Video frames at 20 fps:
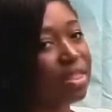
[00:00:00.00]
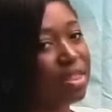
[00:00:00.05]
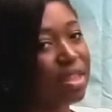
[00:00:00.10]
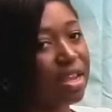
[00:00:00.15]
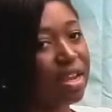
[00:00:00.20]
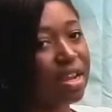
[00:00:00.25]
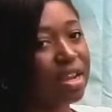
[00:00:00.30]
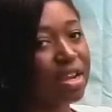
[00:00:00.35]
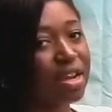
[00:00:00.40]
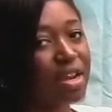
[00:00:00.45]

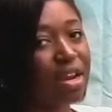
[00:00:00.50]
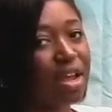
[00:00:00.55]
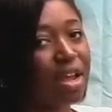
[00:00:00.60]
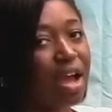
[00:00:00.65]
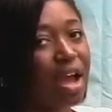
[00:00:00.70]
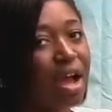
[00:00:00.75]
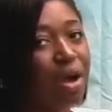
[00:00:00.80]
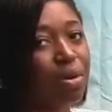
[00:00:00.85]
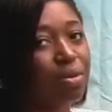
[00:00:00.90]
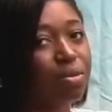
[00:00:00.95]
thing
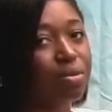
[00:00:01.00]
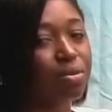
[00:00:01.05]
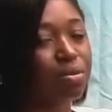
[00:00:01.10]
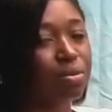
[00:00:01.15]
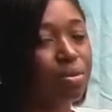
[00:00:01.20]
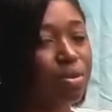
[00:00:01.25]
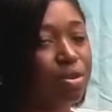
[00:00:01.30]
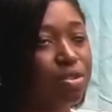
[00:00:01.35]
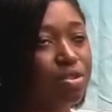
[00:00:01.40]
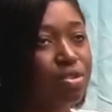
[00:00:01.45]
I
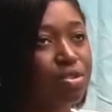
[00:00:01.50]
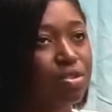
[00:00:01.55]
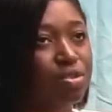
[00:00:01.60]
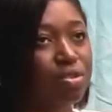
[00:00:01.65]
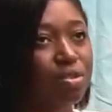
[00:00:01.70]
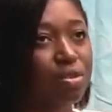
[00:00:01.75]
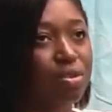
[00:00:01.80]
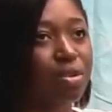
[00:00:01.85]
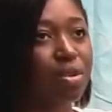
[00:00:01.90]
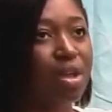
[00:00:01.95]
want
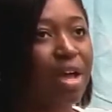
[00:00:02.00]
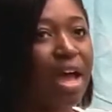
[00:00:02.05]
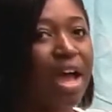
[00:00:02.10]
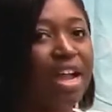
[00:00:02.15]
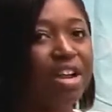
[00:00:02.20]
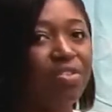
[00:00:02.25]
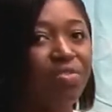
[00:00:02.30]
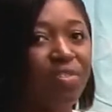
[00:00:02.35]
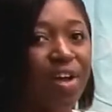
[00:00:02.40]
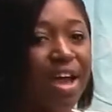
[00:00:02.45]
to
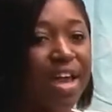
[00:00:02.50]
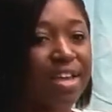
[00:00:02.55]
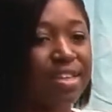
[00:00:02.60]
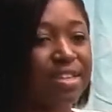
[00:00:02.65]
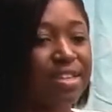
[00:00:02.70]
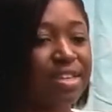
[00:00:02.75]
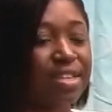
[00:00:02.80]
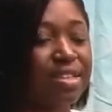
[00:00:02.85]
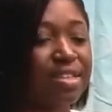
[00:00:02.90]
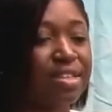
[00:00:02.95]
advise
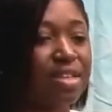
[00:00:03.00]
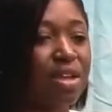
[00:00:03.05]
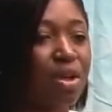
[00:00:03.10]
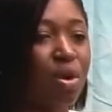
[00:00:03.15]
is,